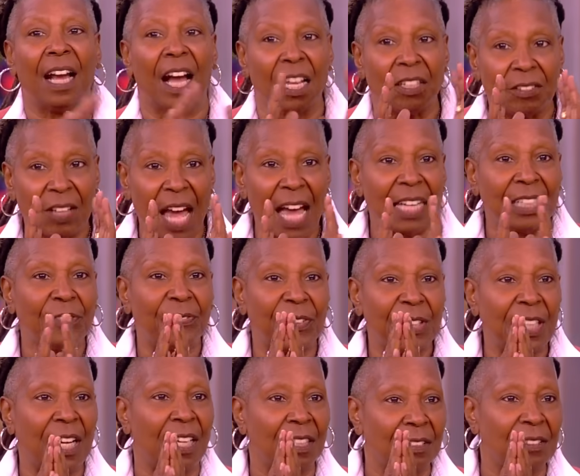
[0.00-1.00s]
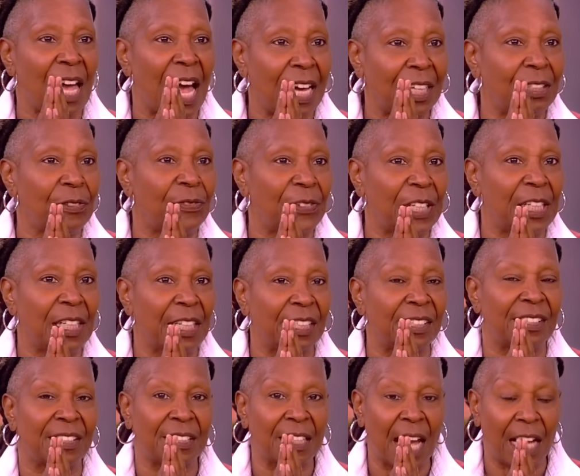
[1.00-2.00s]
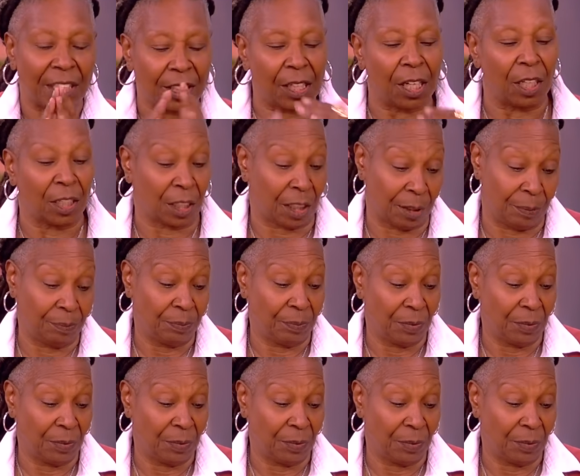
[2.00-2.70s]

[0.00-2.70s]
a lot of it, a lot of it is not. Look,